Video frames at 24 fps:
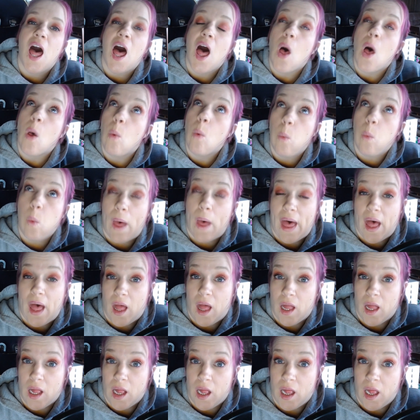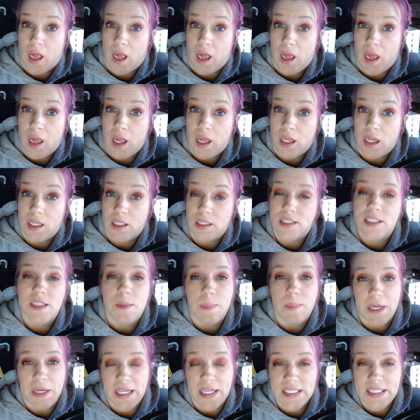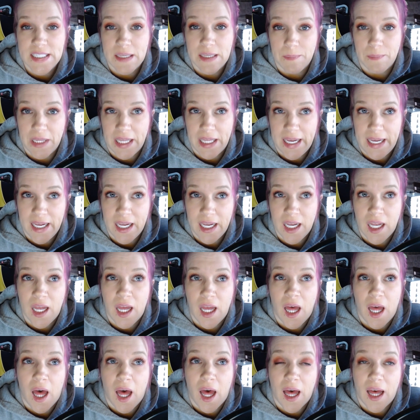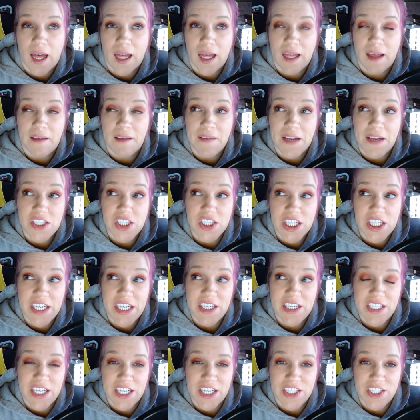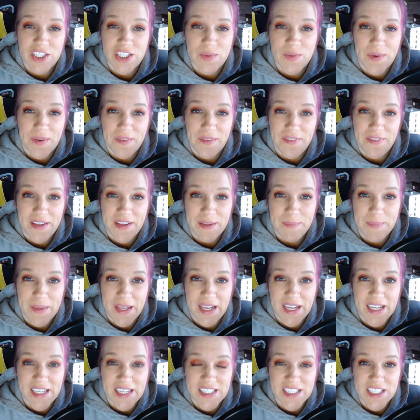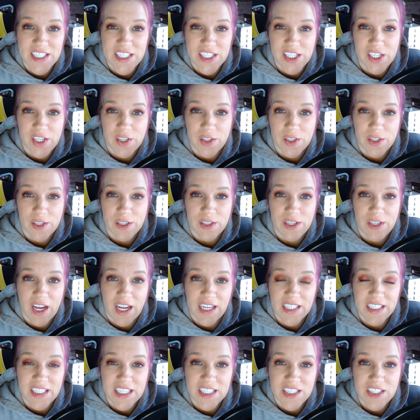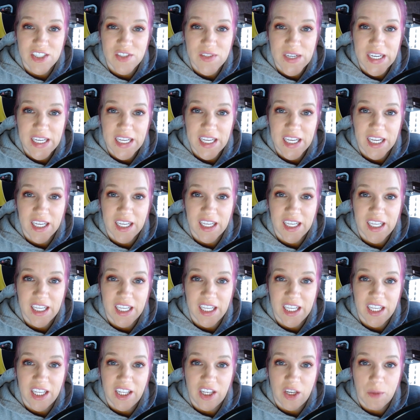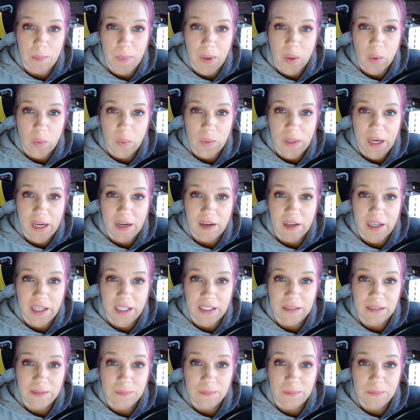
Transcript: Well, to put it simply, eventually your dentures won't fit because you're not done shrinking in your bone area.